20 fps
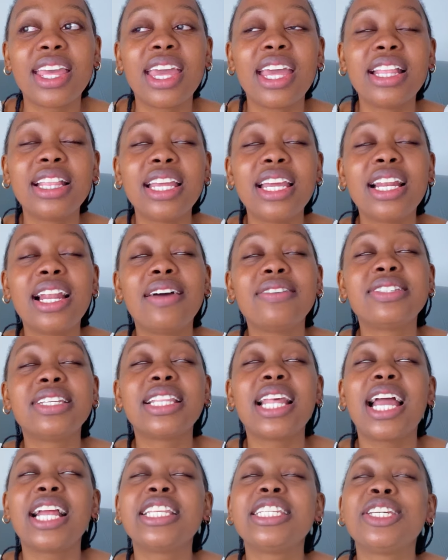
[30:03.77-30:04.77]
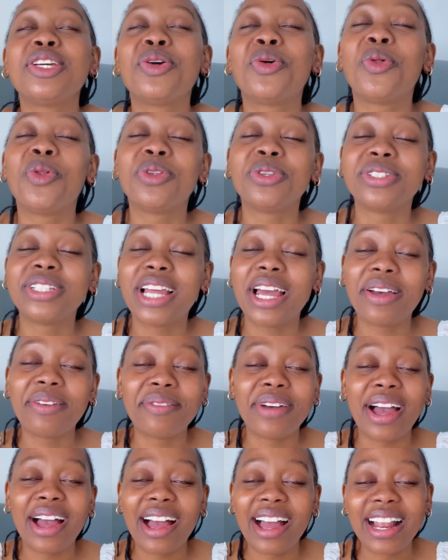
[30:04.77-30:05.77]
And then after that, he called. I'm
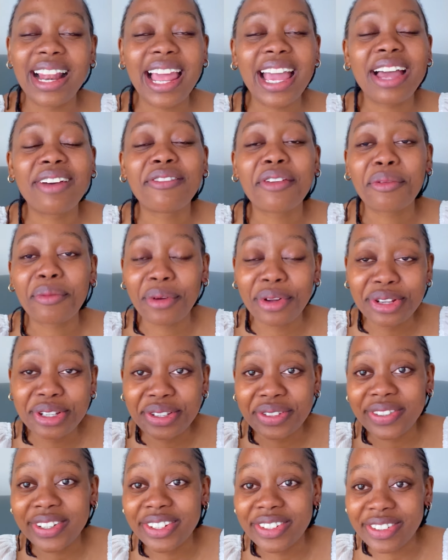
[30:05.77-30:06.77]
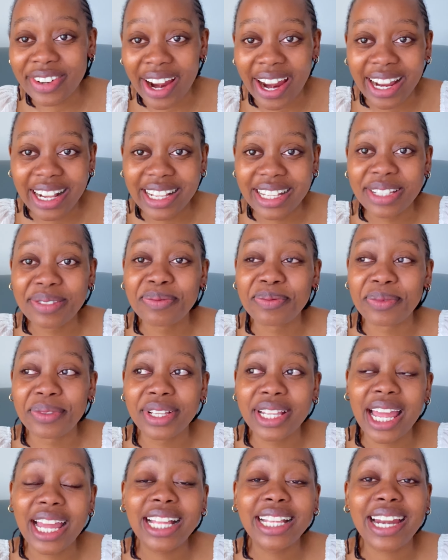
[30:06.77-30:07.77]
about to even cry this
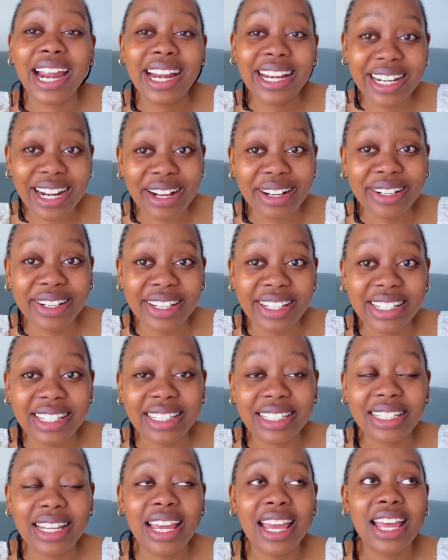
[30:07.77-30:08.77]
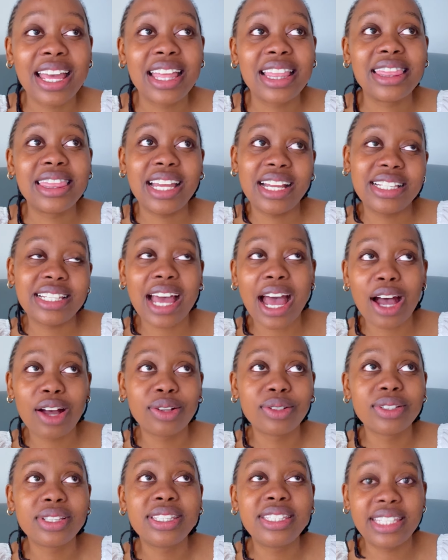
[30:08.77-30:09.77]
like right now, because that's
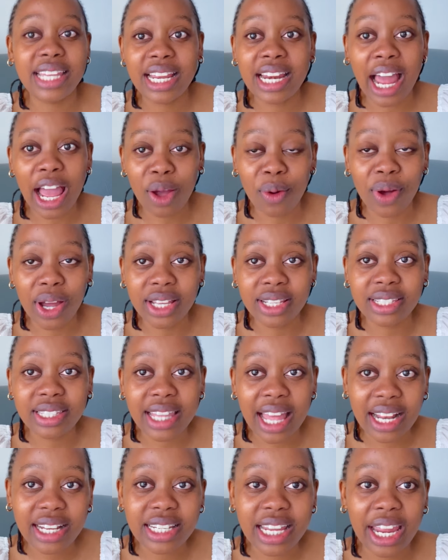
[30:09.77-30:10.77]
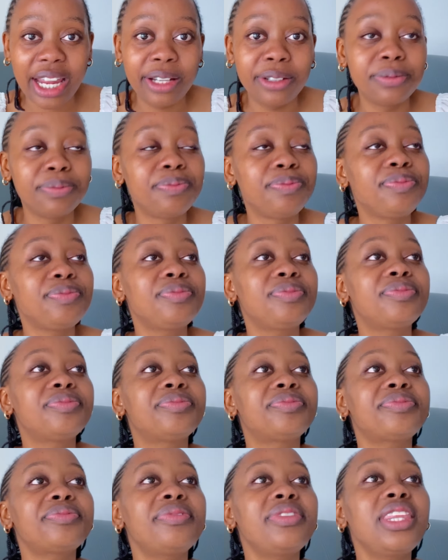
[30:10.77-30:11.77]
how sad I was that day.
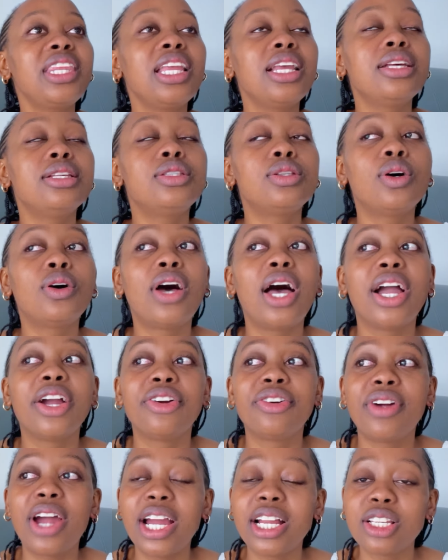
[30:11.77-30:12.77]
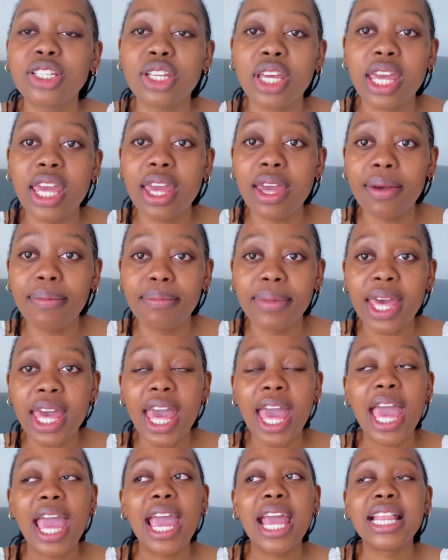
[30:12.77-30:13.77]
So I cried to him,
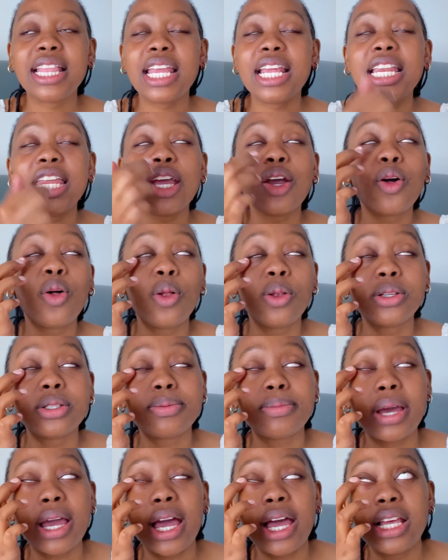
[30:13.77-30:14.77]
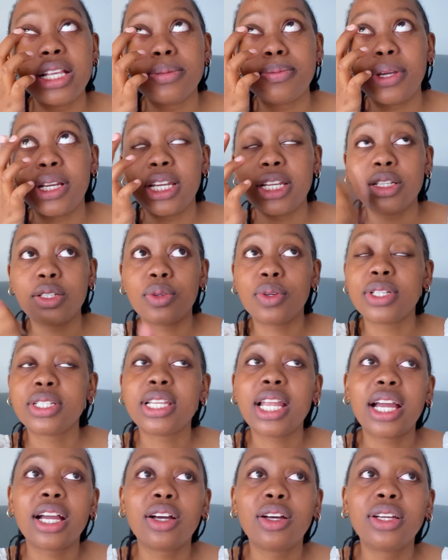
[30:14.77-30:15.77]
and then he called my husband and was
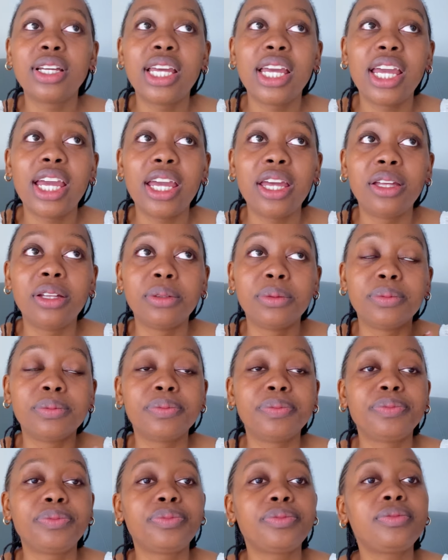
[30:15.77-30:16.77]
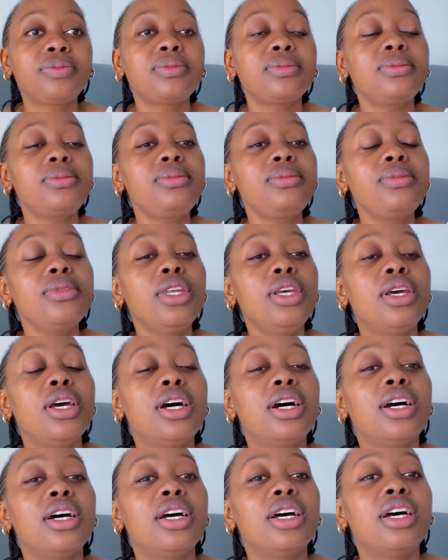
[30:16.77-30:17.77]
like, okay,
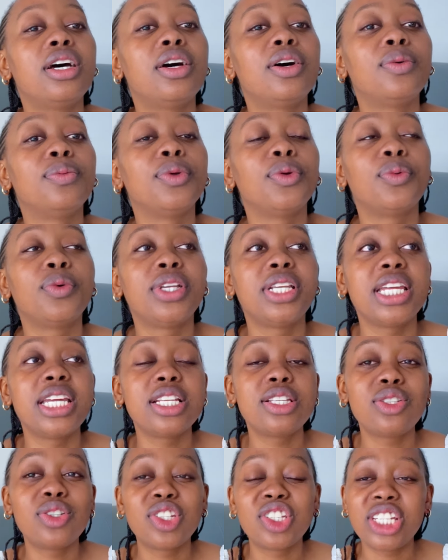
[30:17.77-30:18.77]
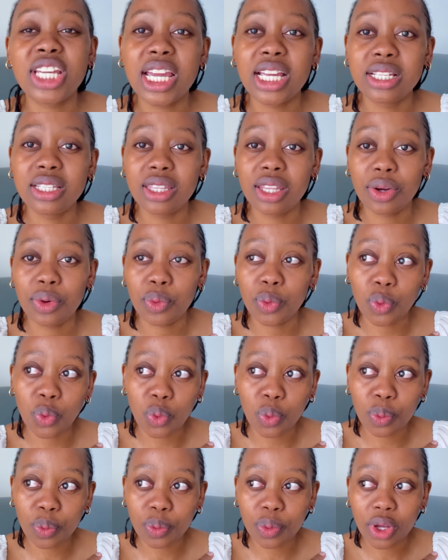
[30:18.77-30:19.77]
we will need to change the
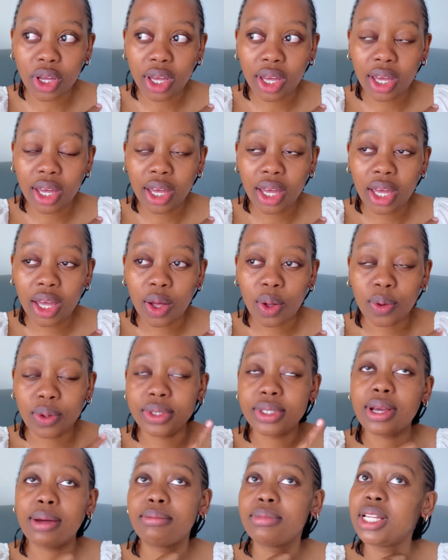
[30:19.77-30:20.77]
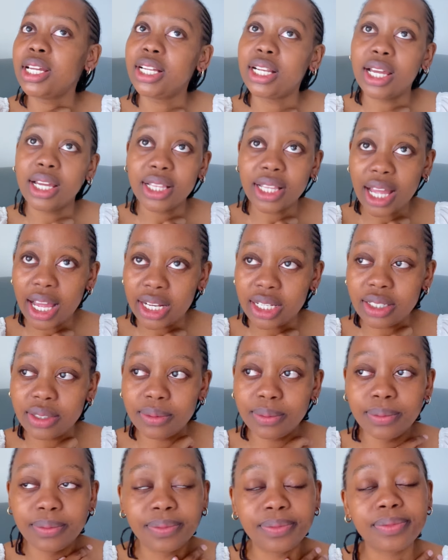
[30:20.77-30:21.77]
room or something like that.
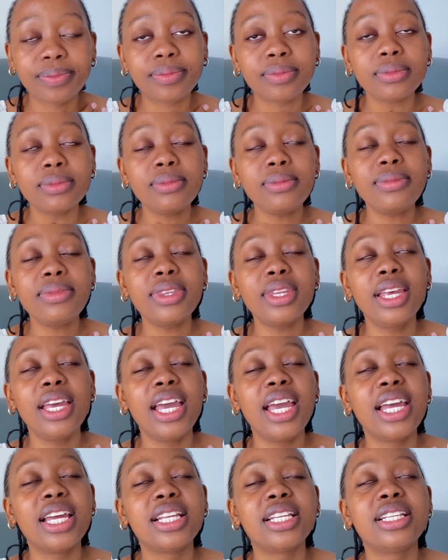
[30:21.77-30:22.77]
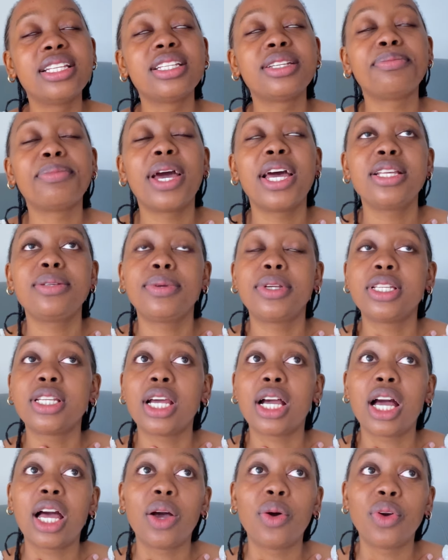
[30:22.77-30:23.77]
And my husband was
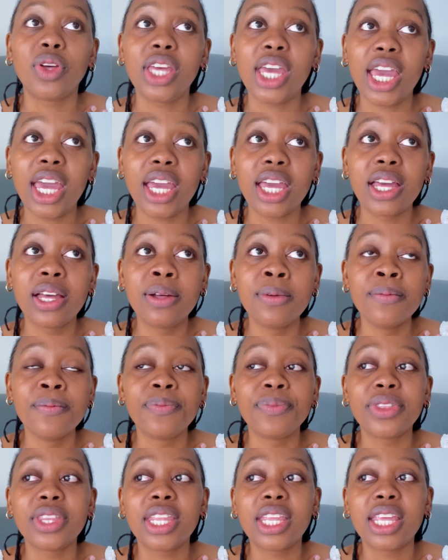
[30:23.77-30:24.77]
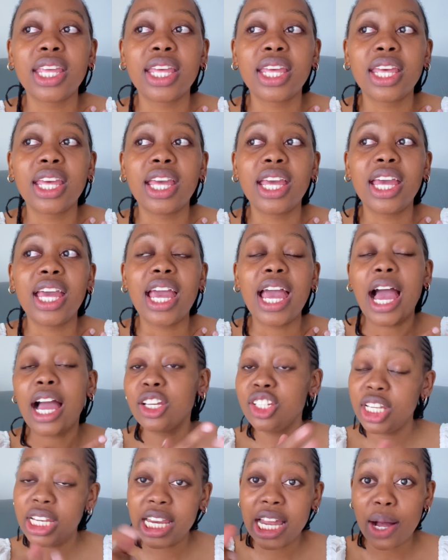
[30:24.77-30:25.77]
like, okay.
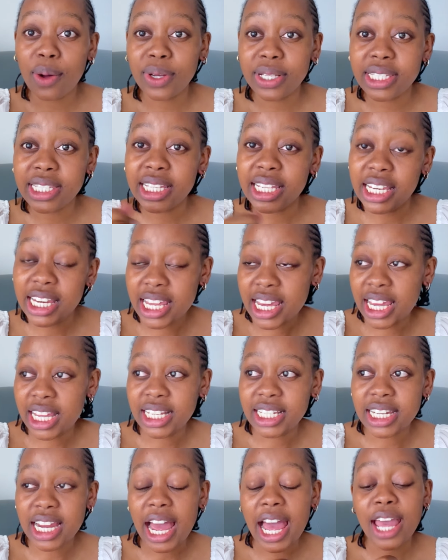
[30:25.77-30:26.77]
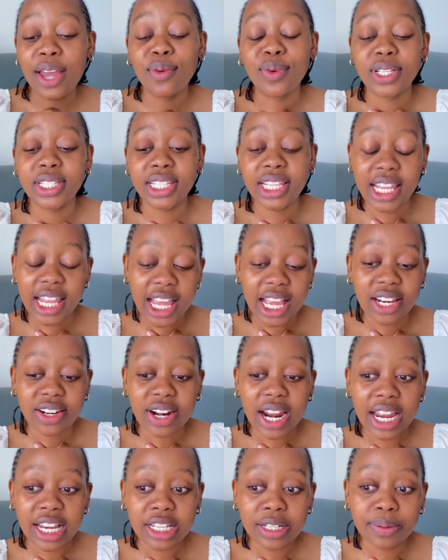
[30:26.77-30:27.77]
Actually, I was cleared,
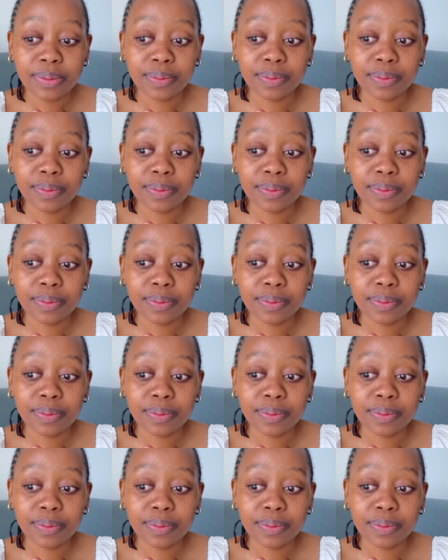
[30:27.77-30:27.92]
right?